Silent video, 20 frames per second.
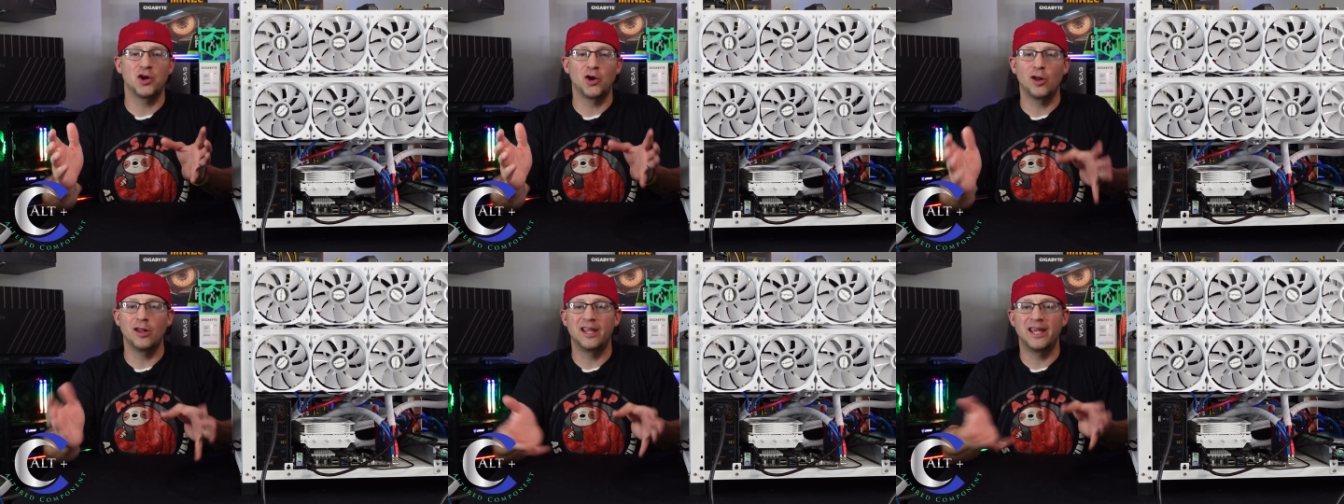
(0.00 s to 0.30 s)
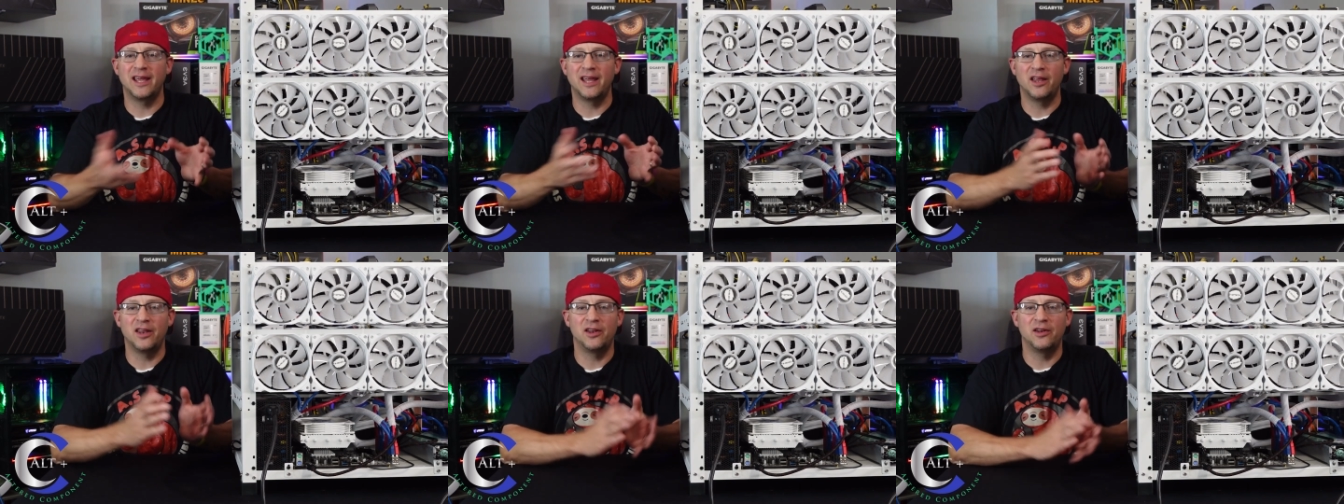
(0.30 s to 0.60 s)

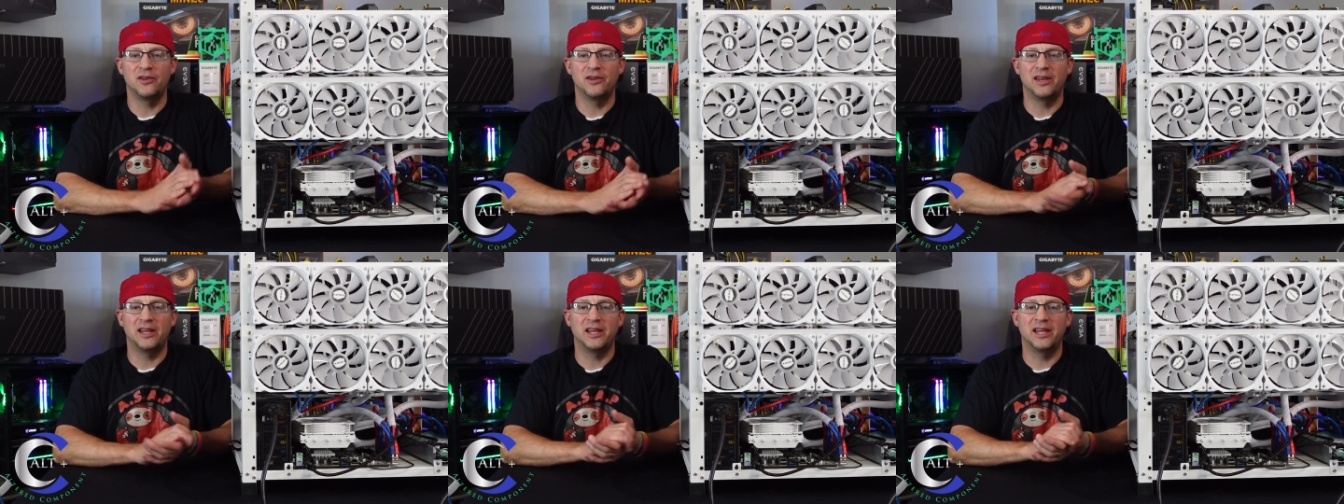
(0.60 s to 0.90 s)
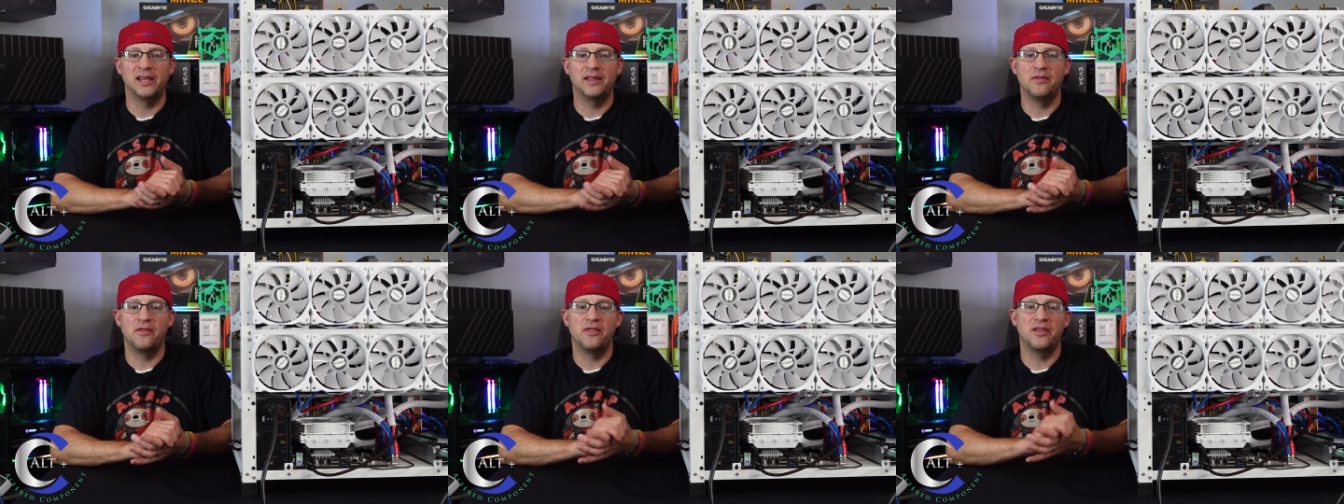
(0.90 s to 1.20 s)
early in,
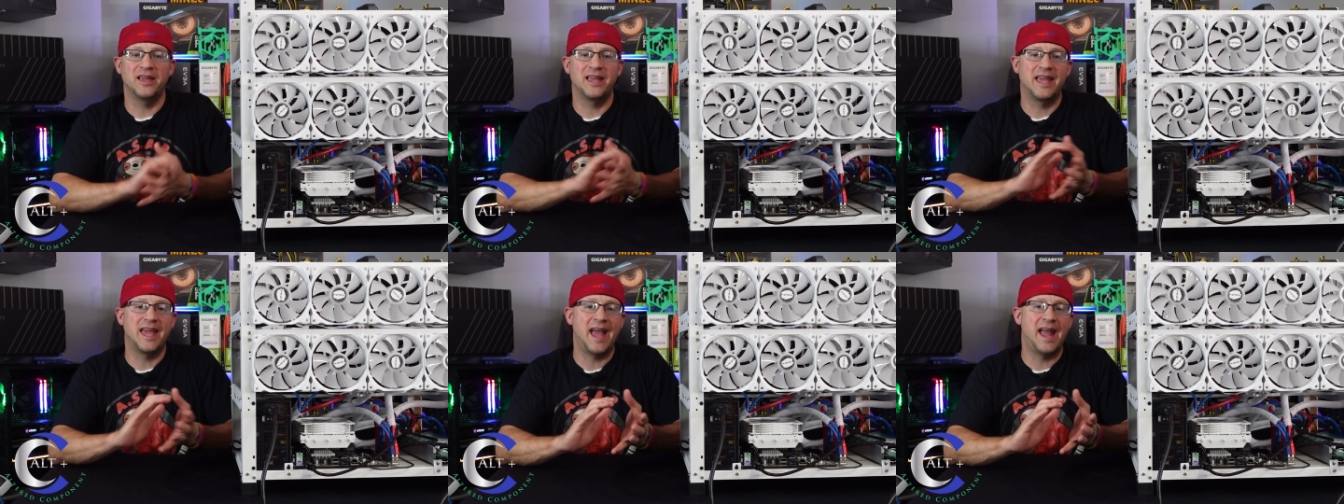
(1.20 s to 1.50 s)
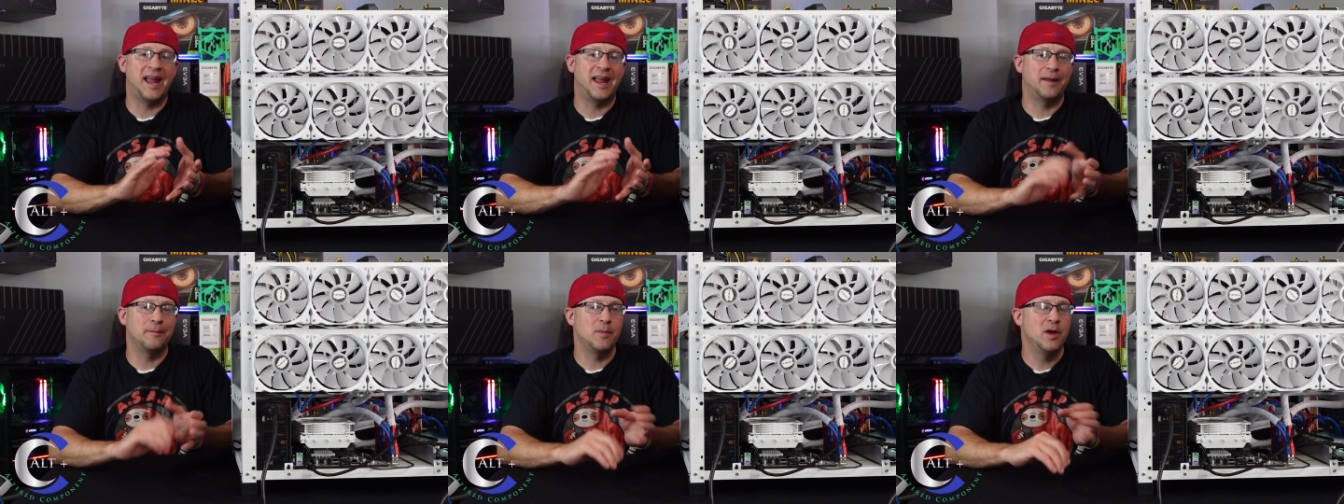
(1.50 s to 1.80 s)
in the
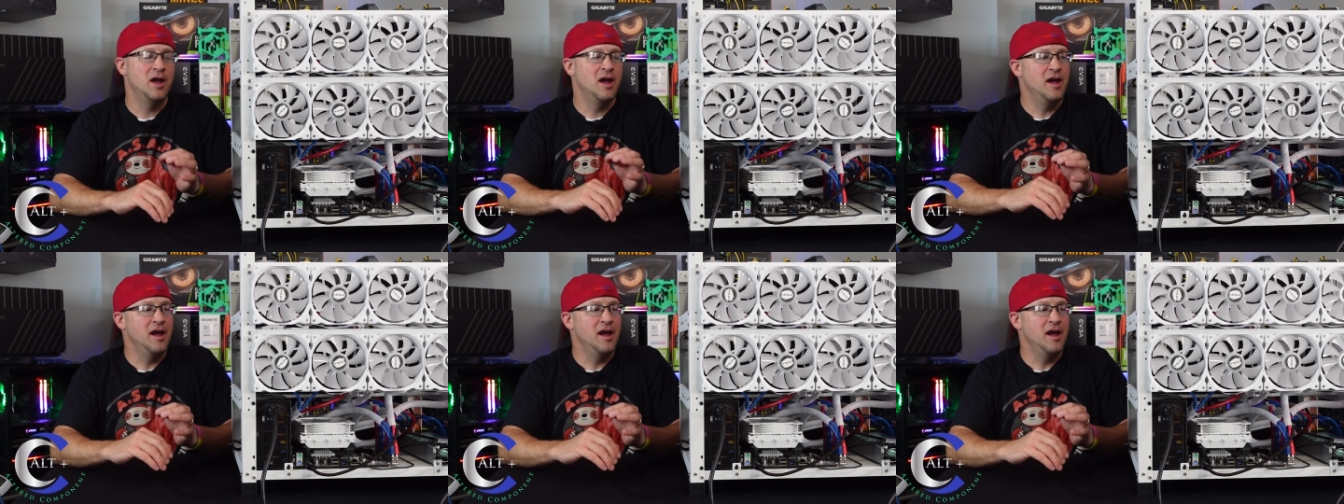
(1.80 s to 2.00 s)
game.